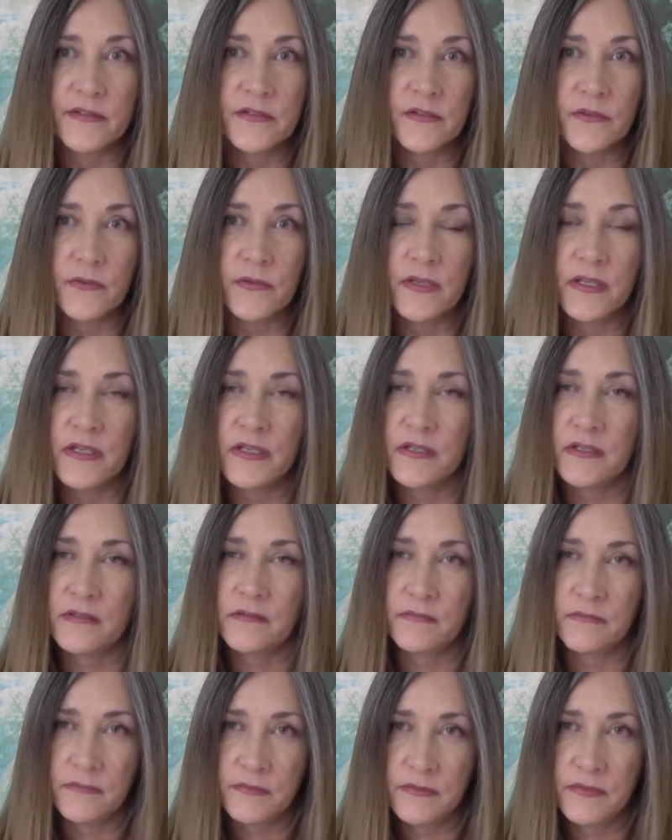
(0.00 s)
so
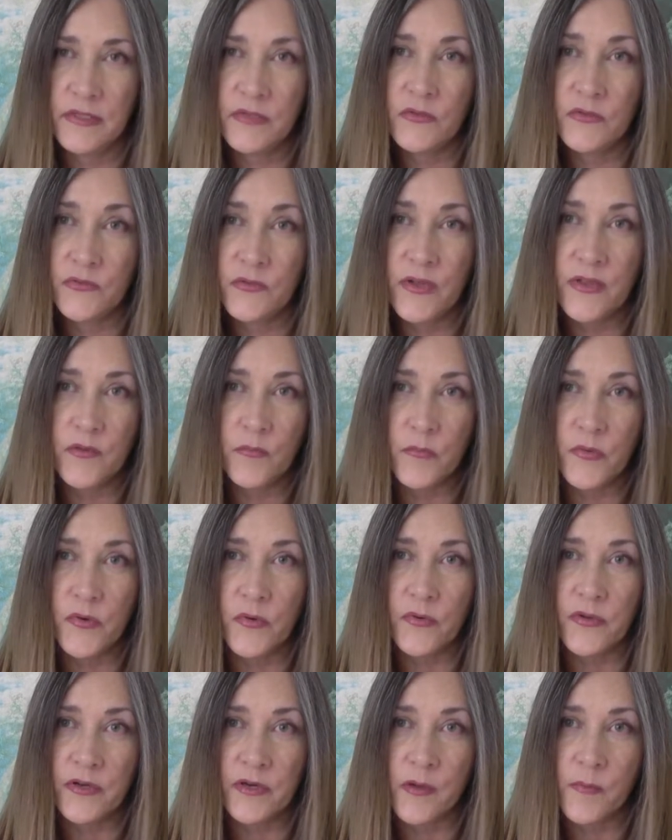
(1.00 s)
he was rather
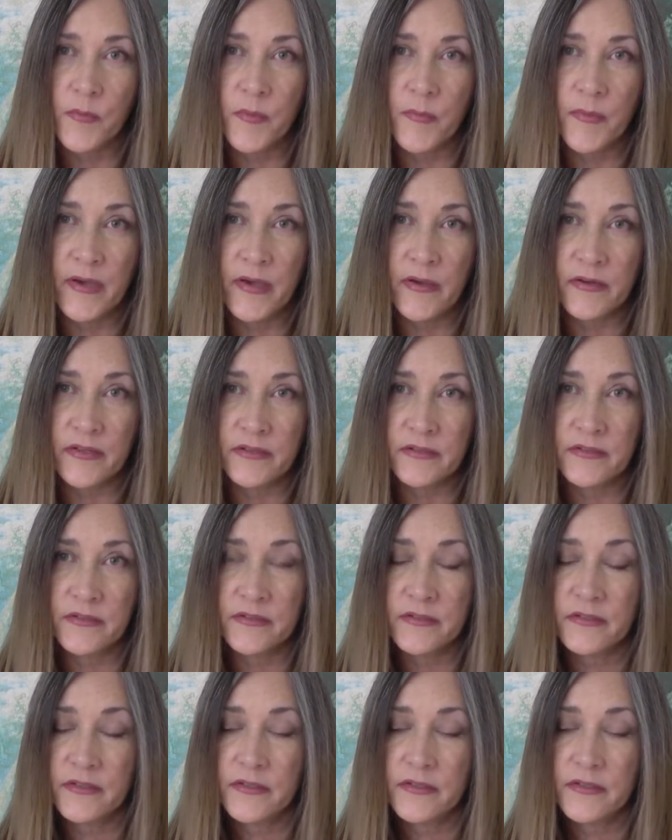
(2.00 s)
broken up about it.